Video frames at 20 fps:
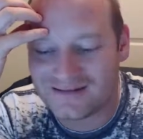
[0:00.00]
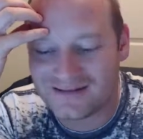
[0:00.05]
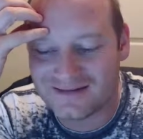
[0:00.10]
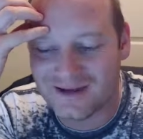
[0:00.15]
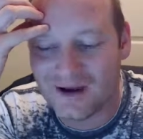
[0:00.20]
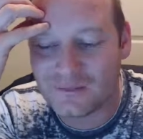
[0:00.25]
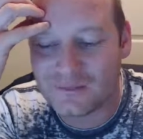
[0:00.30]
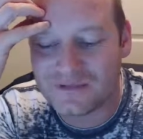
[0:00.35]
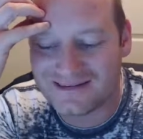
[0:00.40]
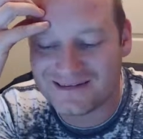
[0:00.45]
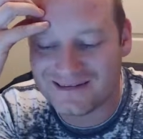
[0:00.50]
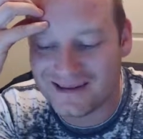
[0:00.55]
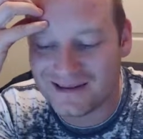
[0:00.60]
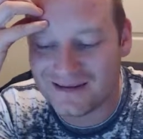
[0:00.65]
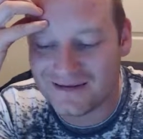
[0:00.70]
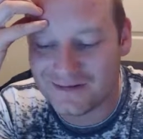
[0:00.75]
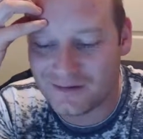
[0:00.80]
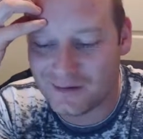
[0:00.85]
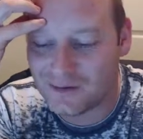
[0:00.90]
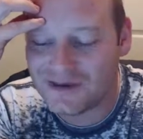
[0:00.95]
stop
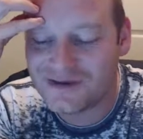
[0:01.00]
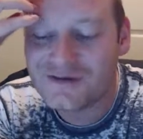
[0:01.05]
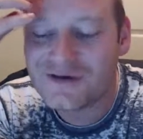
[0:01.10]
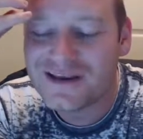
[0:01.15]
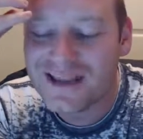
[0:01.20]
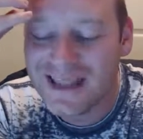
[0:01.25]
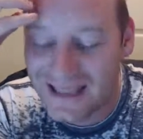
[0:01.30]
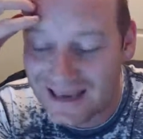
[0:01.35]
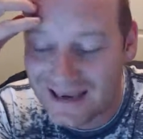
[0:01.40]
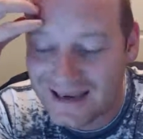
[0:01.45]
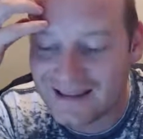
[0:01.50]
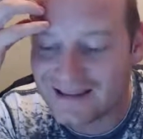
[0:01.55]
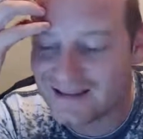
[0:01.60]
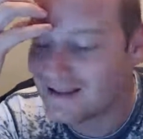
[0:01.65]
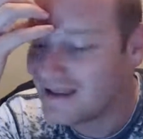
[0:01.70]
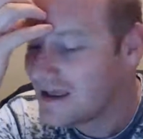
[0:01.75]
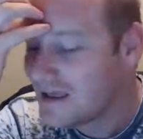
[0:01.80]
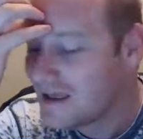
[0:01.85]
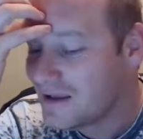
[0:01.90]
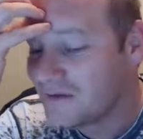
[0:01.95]
singing to it. You're an
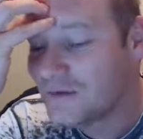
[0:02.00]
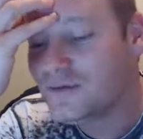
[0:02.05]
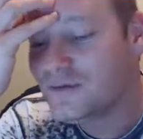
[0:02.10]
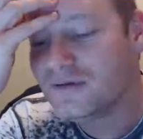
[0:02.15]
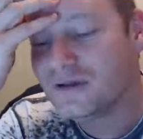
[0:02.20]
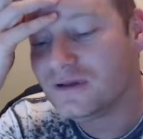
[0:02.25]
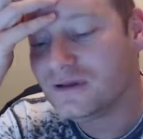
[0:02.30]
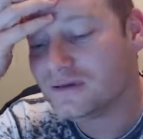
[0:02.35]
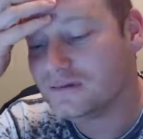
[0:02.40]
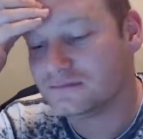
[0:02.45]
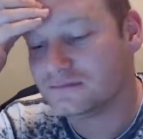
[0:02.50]
idiot. Dude.